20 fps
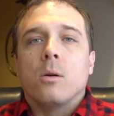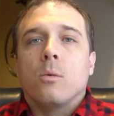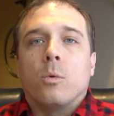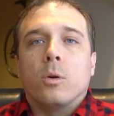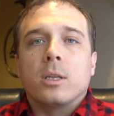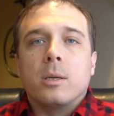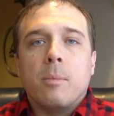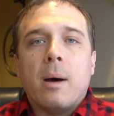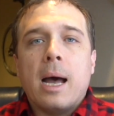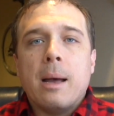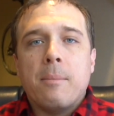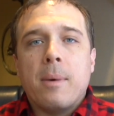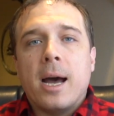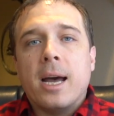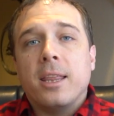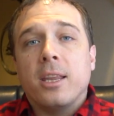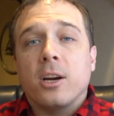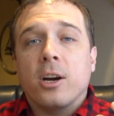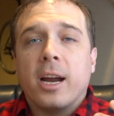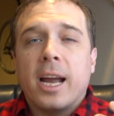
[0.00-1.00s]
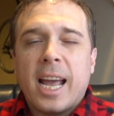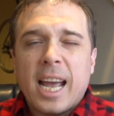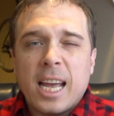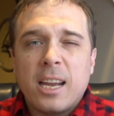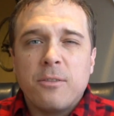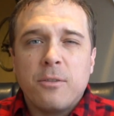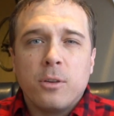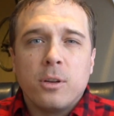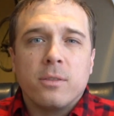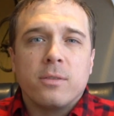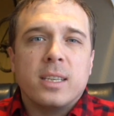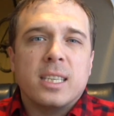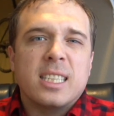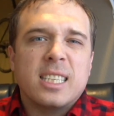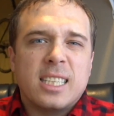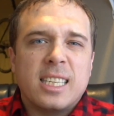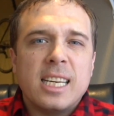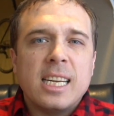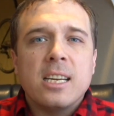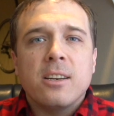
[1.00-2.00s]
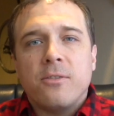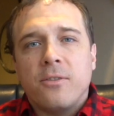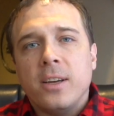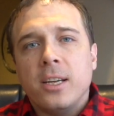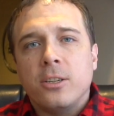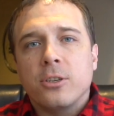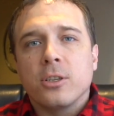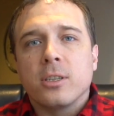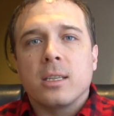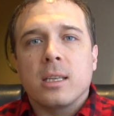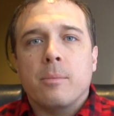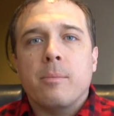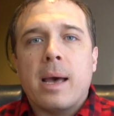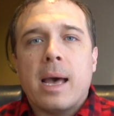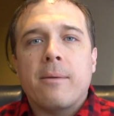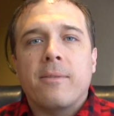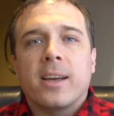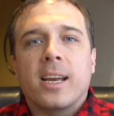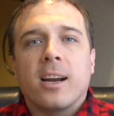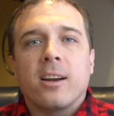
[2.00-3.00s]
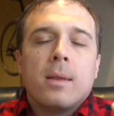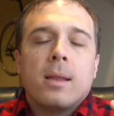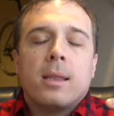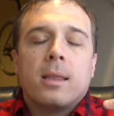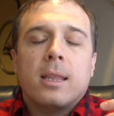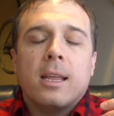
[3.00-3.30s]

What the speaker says: Well, to my mind, there are a handful of distinct features in the Mavic Air